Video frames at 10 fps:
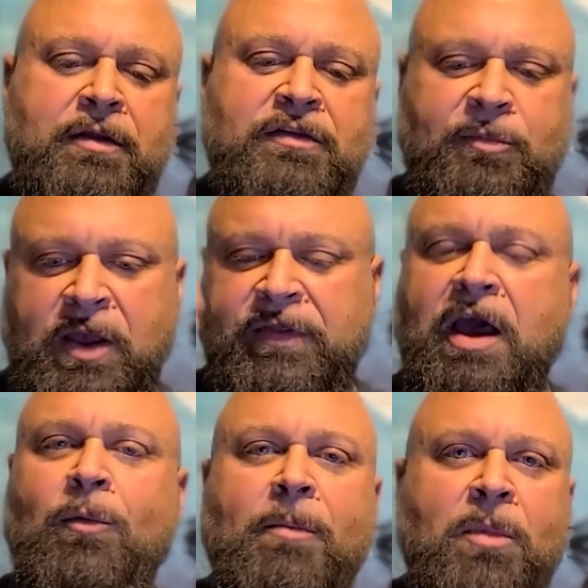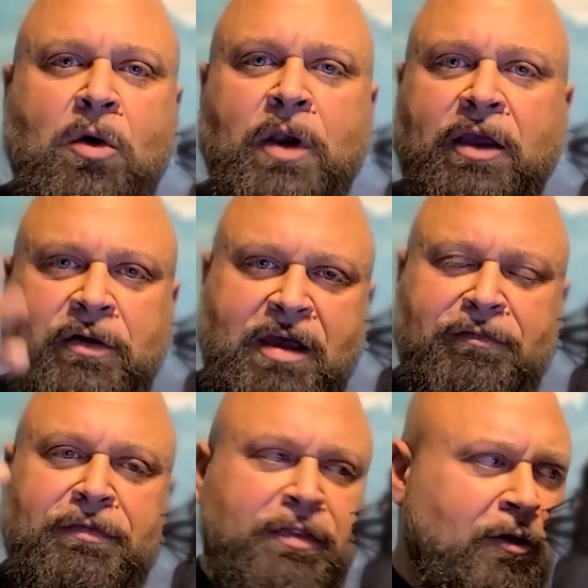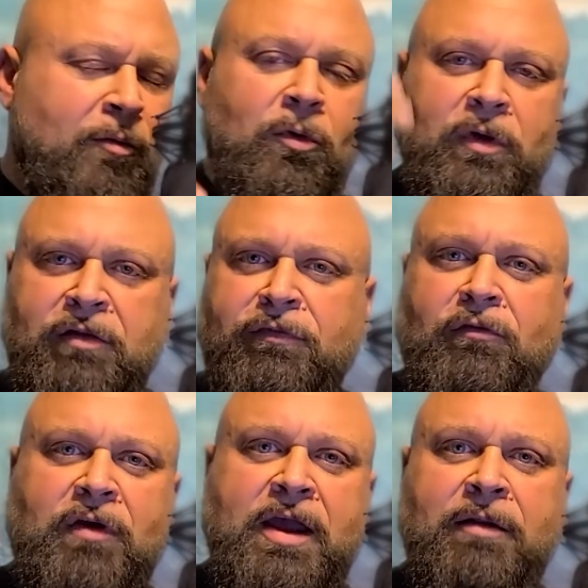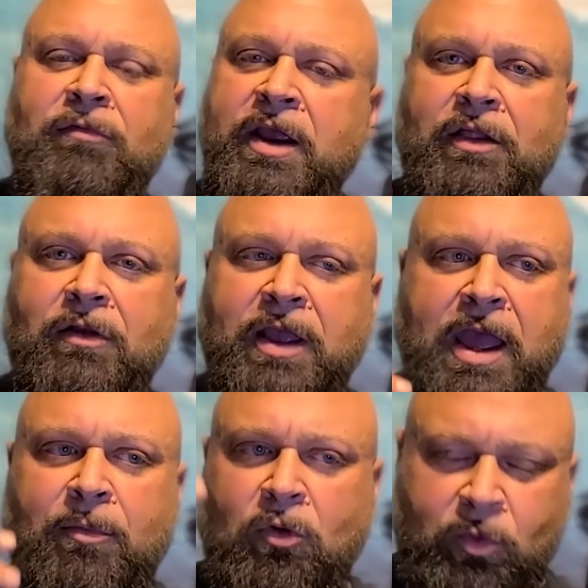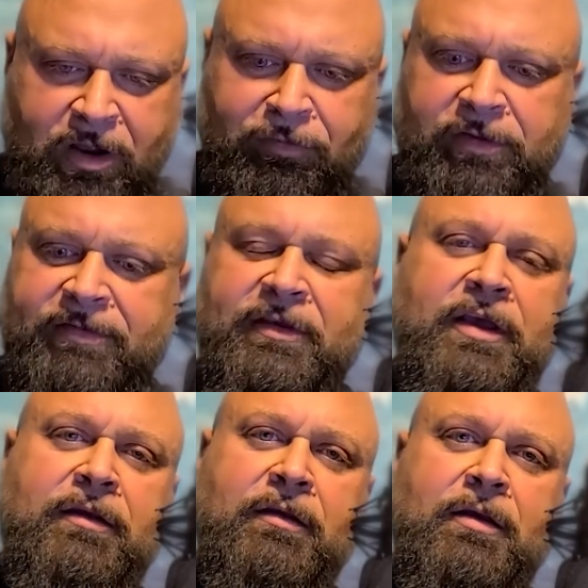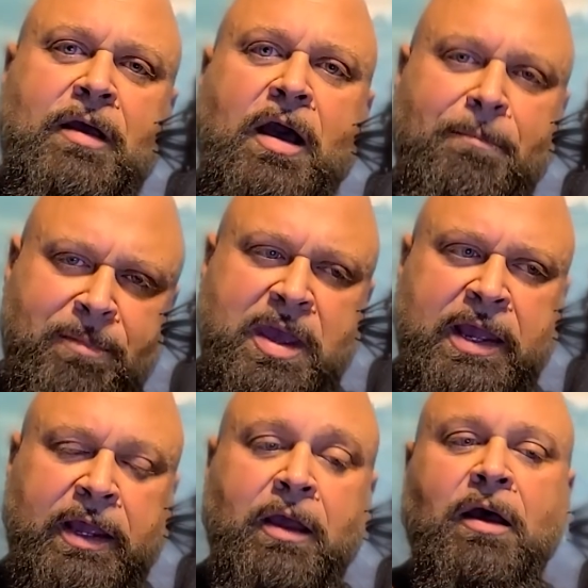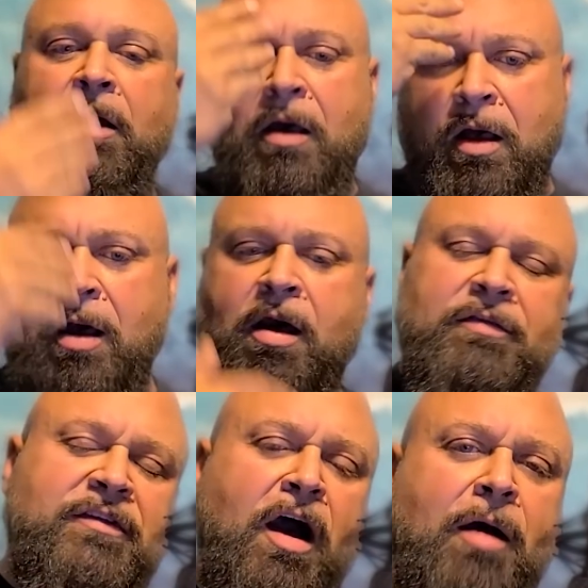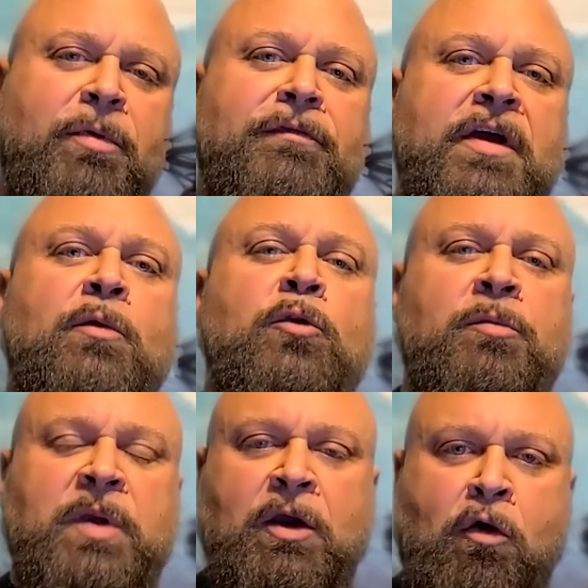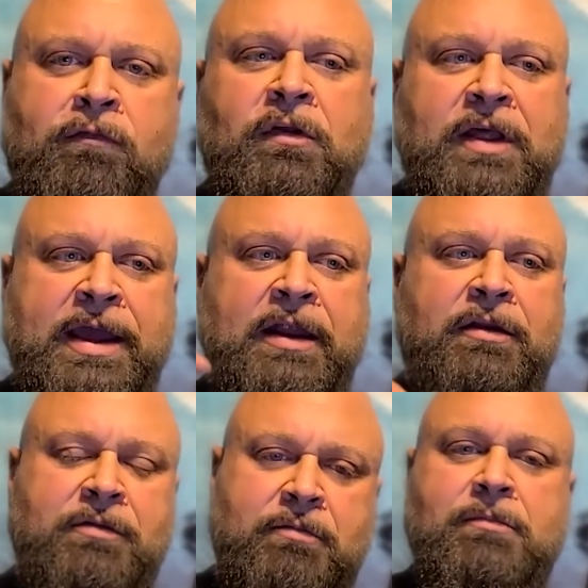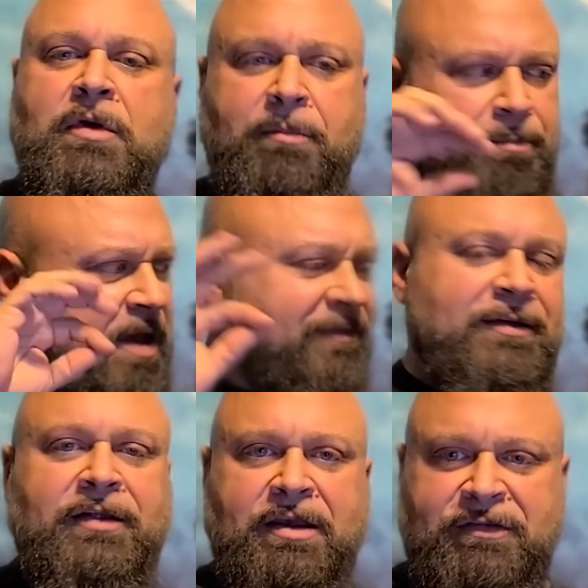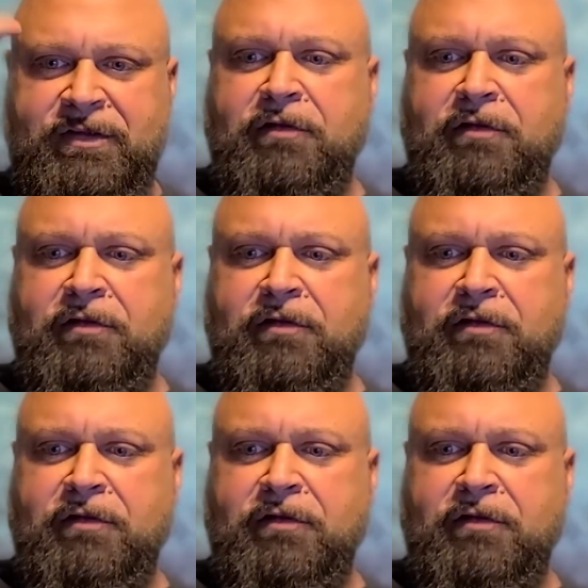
depending on what mode, I could have thermal, infrared, regular camera, whatever you see me, on top of it would be overlaid basically a stick